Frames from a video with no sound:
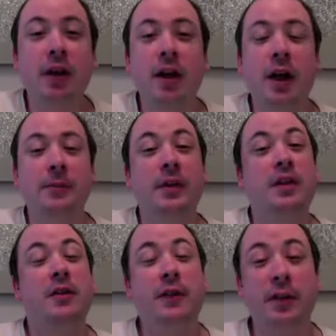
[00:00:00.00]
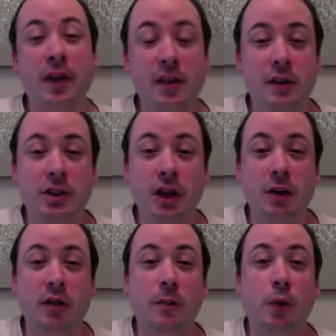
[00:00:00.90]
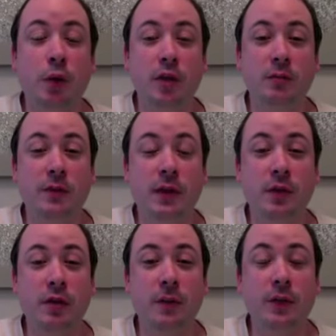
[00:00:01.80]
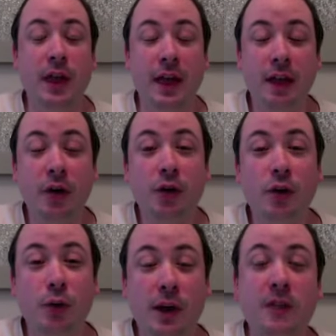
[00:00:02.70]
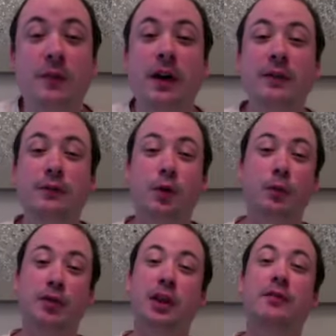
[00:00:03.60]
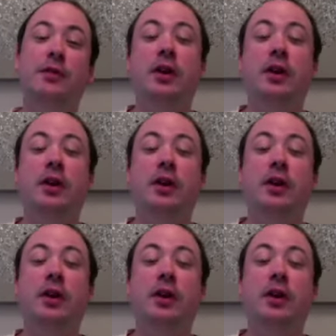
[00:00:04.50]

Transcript: It's a fantastic channel, some awesome reviews on there, always very informative